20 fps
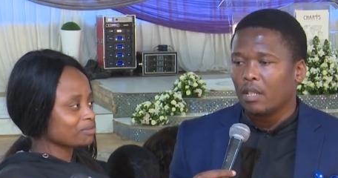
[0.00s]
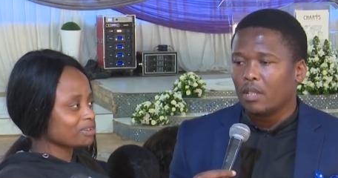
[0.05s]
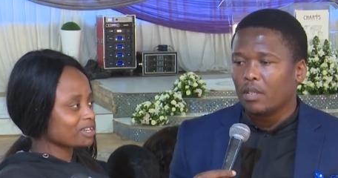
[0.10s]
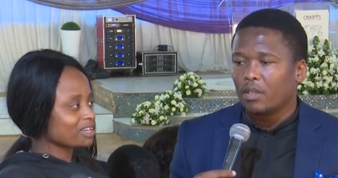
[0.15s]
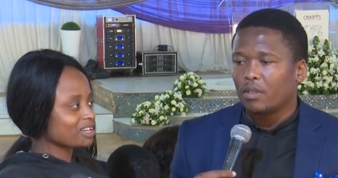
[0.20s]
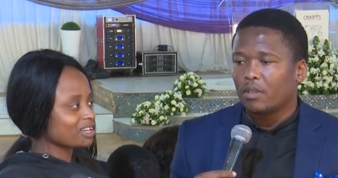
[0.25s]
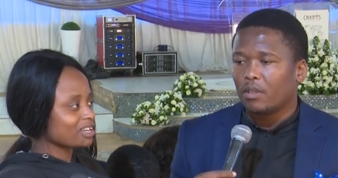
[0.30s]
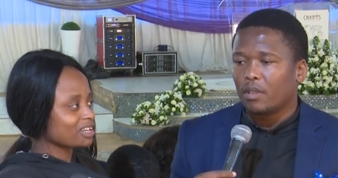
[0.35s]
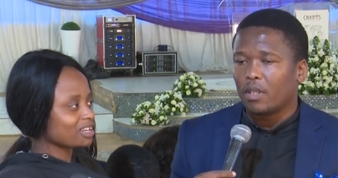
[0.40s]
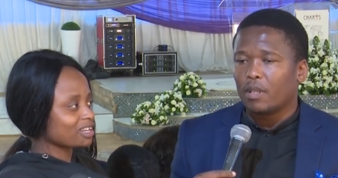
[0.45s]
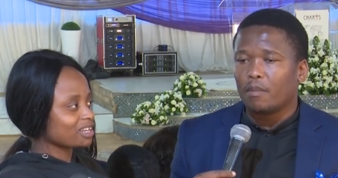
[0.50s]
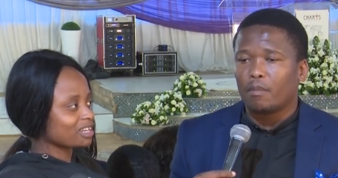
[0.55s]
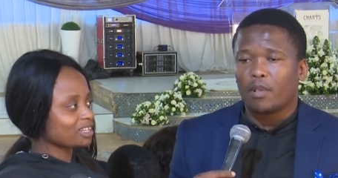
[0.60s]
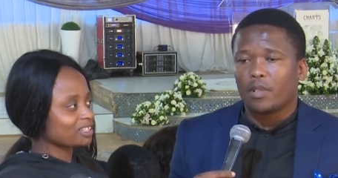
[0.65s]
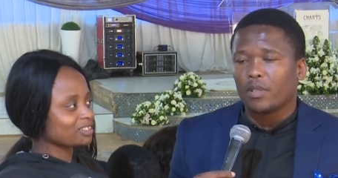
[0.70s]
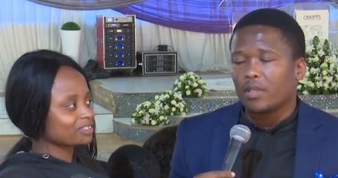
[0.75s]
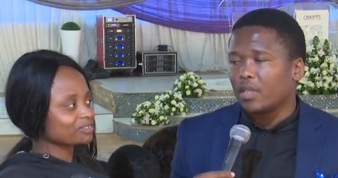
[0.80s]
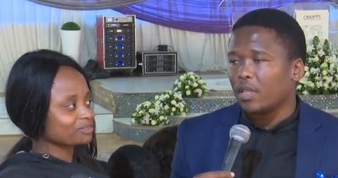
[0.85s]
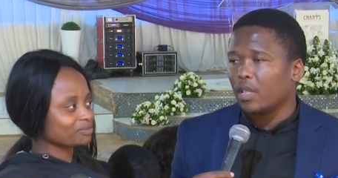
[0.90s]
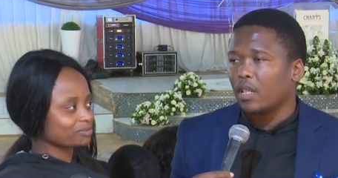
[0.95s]
Speaker 1: It's all
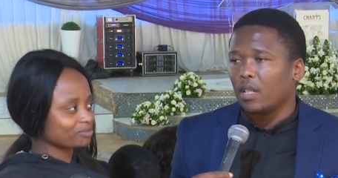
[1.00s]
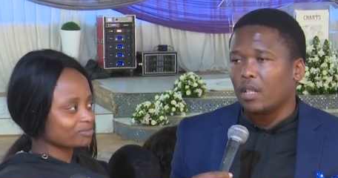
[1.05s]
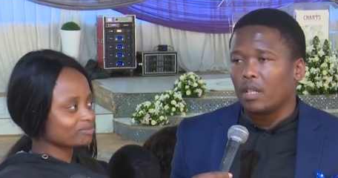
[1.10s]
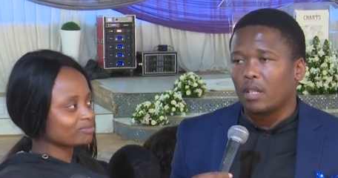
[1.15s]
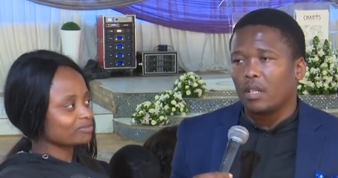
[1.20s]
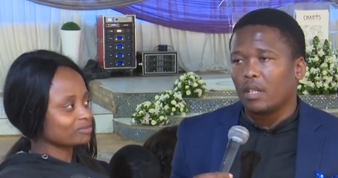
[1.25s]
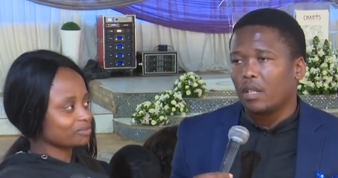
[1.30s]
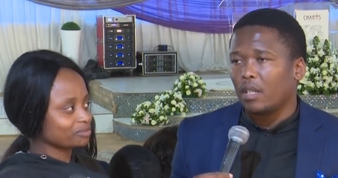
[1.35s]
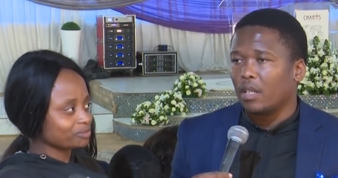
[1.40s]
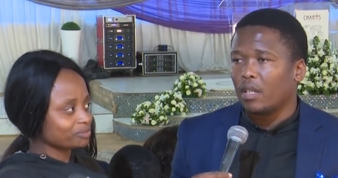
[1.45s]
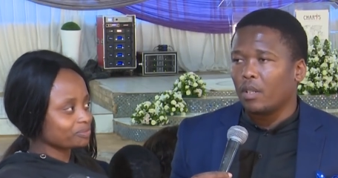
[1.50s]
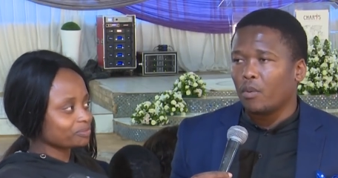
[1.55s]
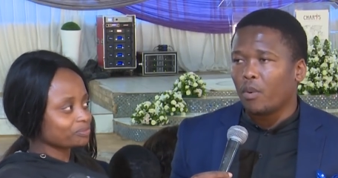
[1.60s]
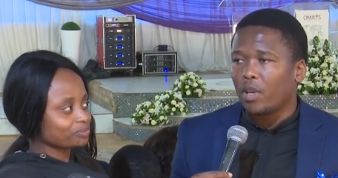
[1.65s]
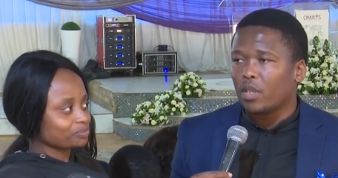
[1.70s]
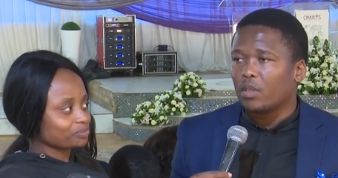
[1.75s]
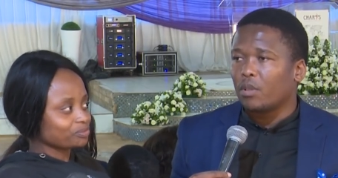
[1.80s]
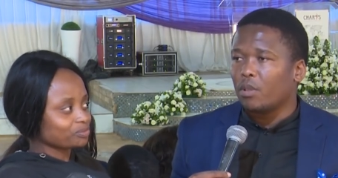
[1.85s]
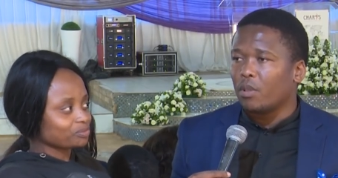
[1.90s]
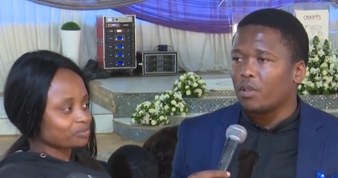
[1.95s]
about uh, uh,
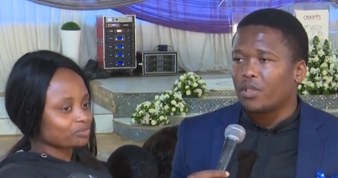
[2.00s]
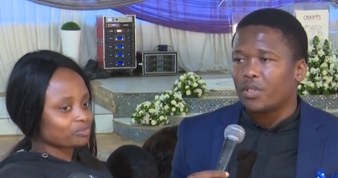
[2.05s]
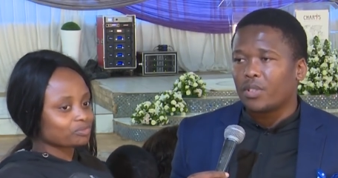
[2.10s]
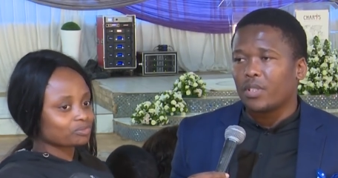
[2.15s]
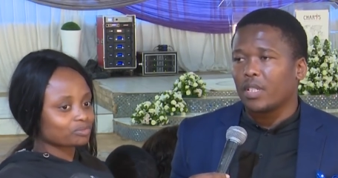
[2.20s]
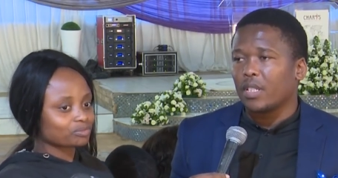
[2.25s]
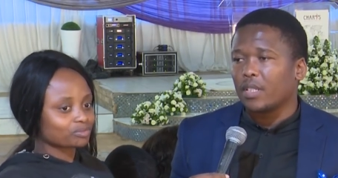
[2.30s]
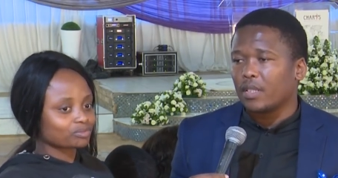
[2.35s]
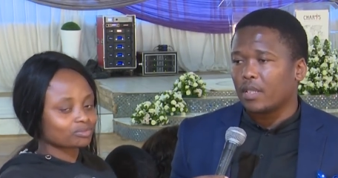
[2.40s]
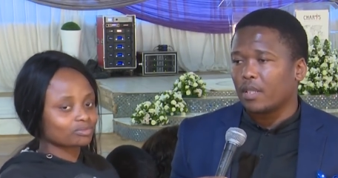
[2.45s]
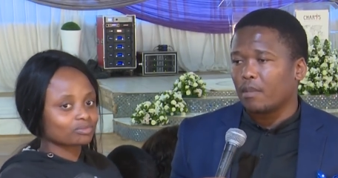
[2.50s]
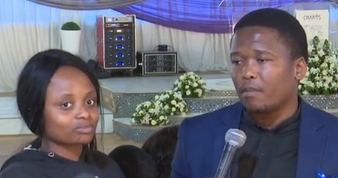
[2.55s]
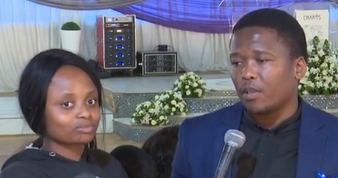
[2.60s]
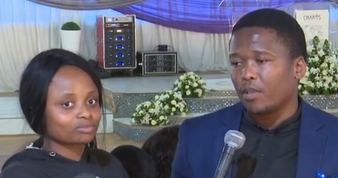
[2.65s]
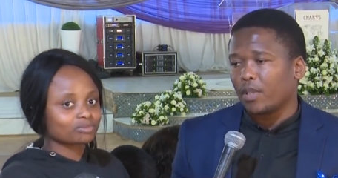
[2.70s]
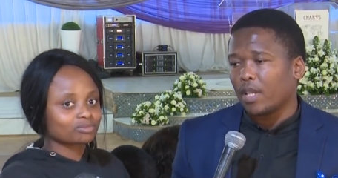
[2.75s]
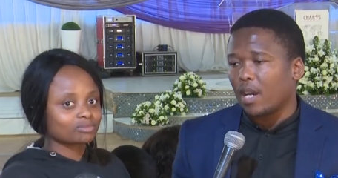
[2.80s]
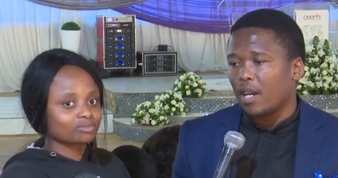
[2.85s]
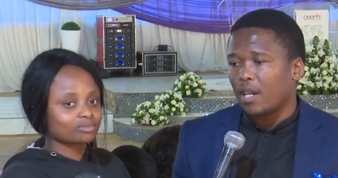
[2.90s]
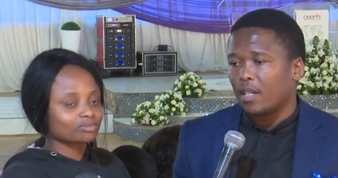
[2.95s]
what God says
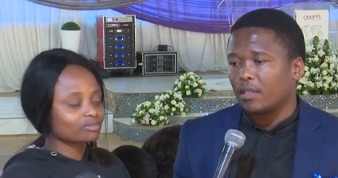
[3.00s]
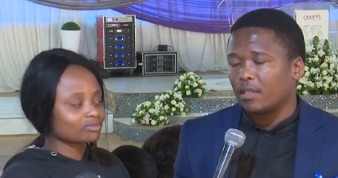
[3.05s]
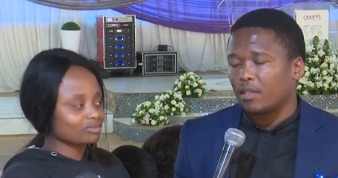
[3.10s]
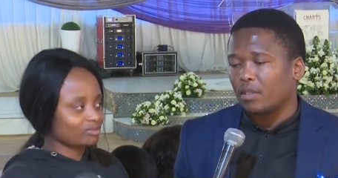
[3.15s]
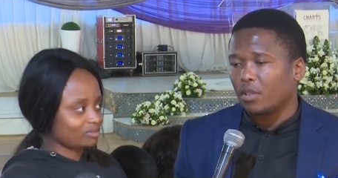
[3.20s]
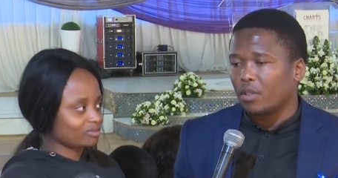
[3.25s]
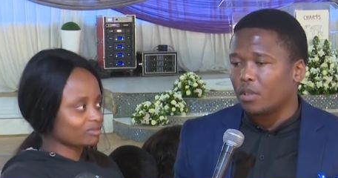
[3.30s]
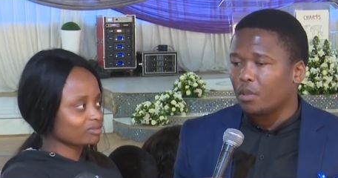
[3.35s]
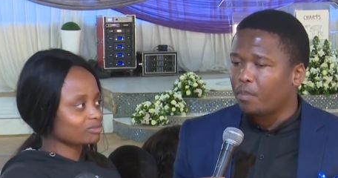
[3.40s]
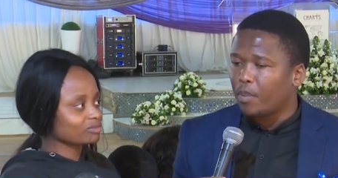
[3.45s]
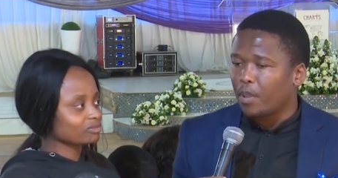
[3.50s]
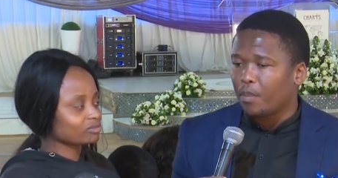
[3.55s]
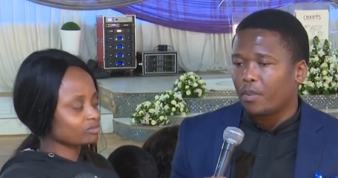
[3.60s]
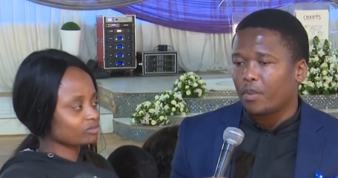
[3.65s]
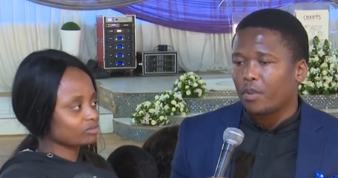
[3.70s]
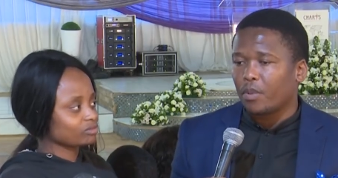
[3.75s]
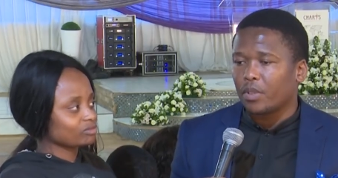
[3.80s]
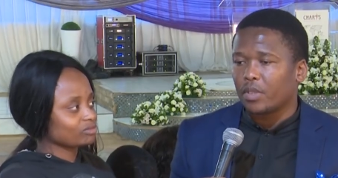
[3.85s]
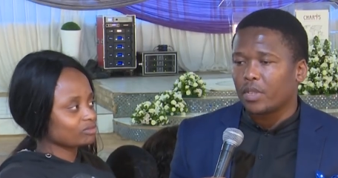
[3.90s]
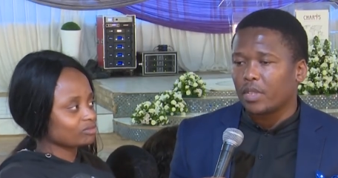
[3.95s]
about us, not
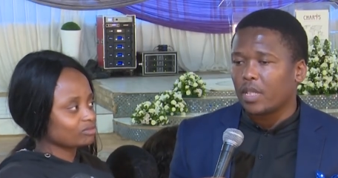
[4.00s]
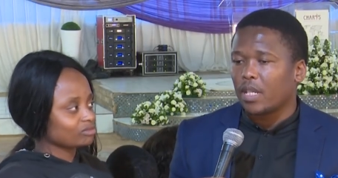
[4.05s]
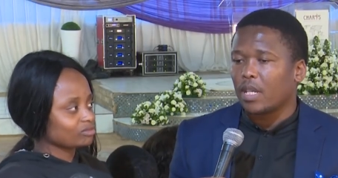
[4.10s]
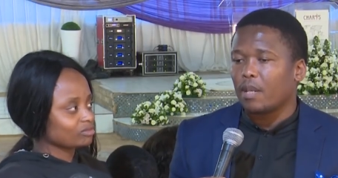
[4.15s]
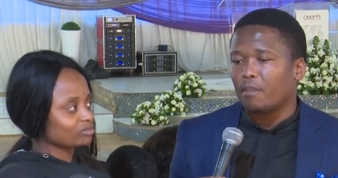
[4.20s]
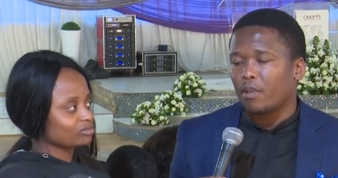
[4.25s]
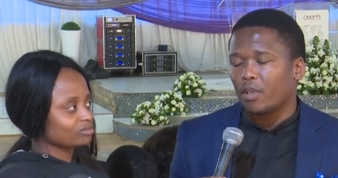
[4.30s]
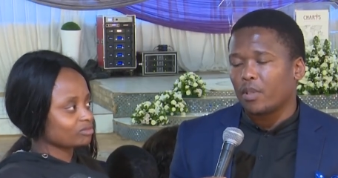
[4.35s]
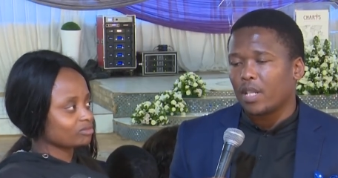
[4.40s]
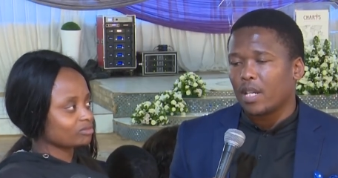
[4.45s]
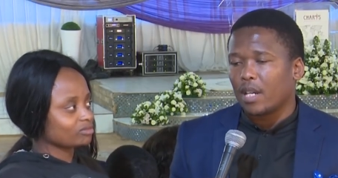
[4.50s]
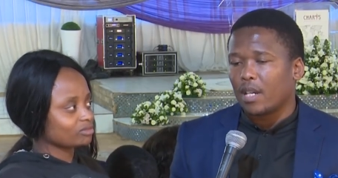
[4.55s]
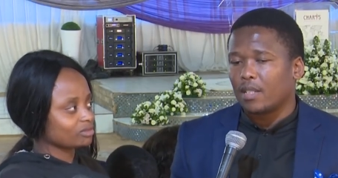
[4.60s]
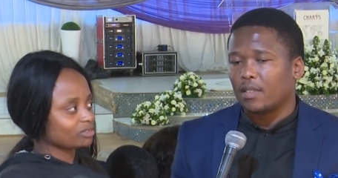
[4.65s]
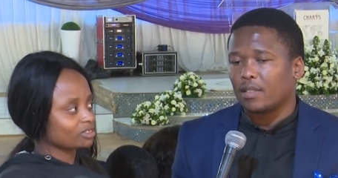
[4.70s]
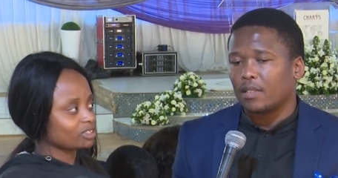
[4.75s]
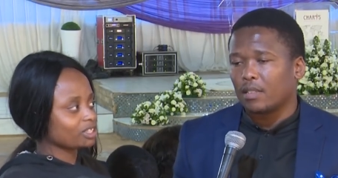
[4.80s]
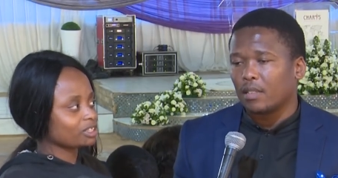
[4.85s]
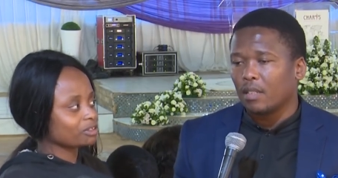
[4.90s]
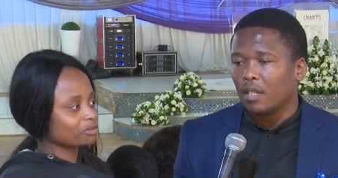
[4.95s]
people say about
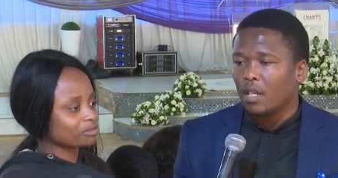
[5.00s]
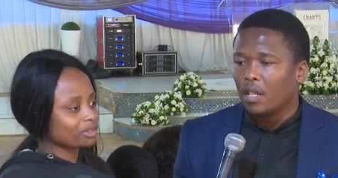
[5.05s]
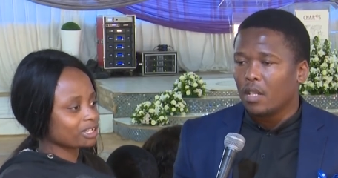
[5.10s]
us.